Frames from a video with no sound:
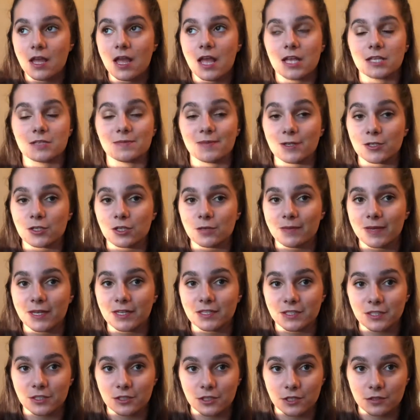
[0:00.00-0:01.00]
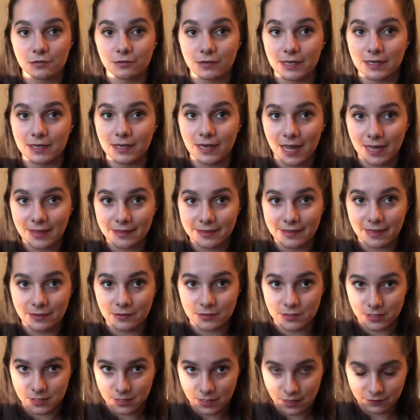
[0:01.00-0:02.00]
especially because he just read Ninth
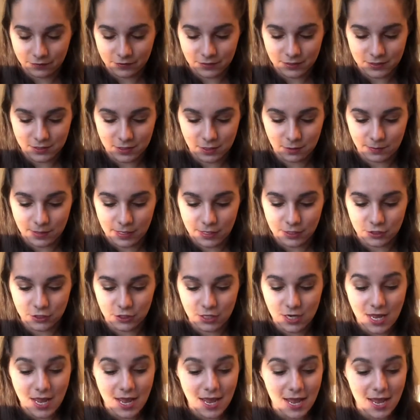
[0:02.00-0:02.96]
House and loved it so much,